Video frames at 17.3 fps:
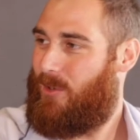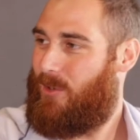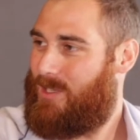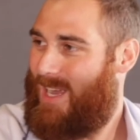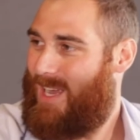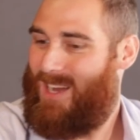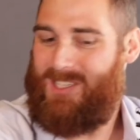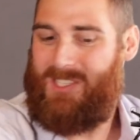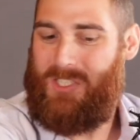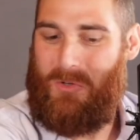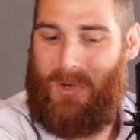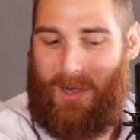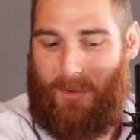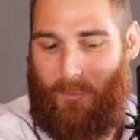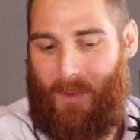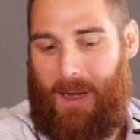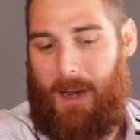that they're attached to, and
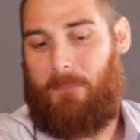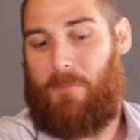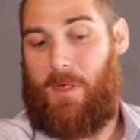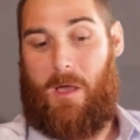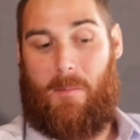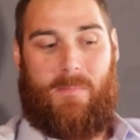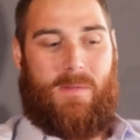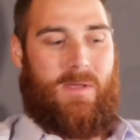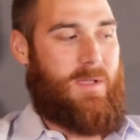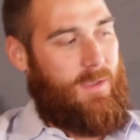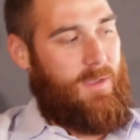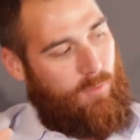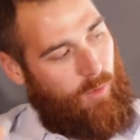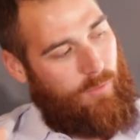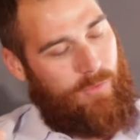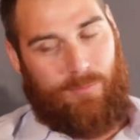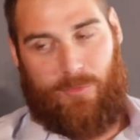I grab them,
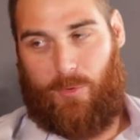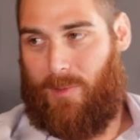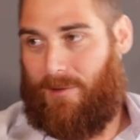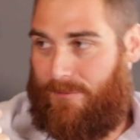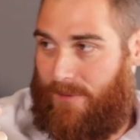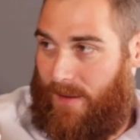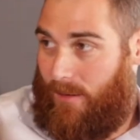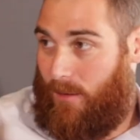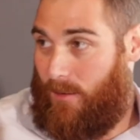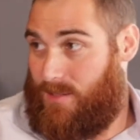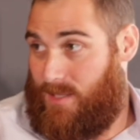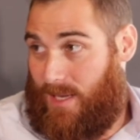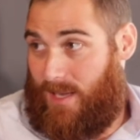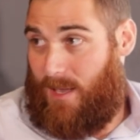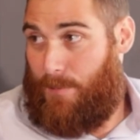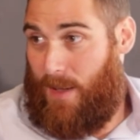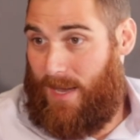run them through my fingers,
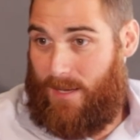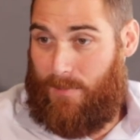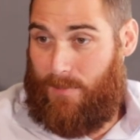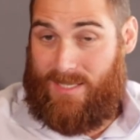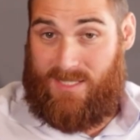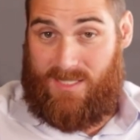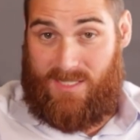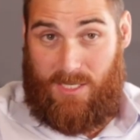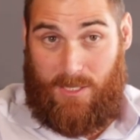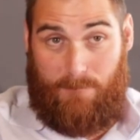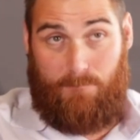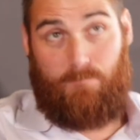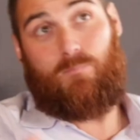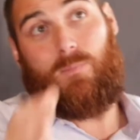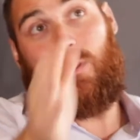and I get back in my seat.